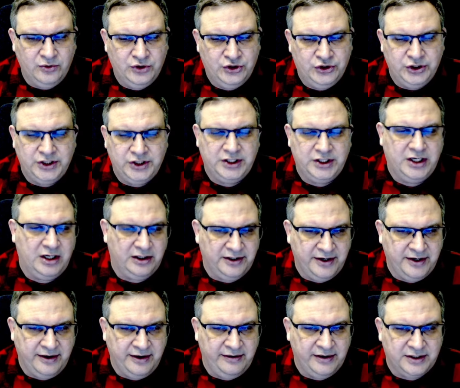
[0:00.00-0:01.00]
good
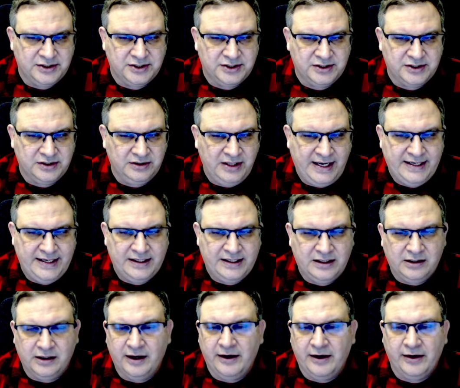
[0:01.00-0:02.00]
clerics, light
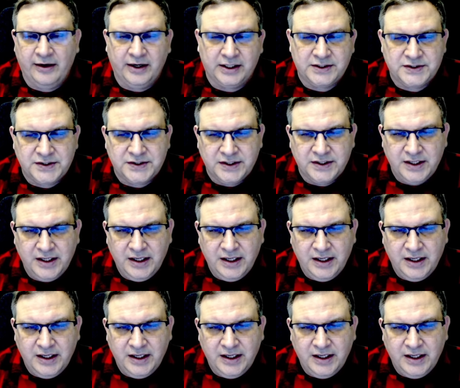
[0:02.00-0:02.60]
clerics,